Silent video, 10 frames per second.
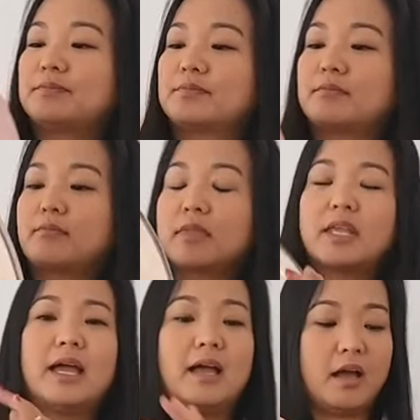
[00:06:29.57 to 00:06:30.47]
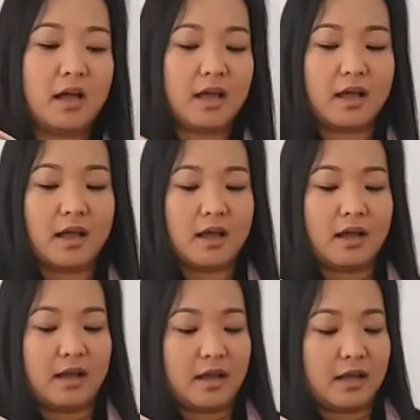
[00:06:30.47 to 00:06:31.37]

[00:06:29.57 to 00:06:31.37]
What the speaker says: (silence)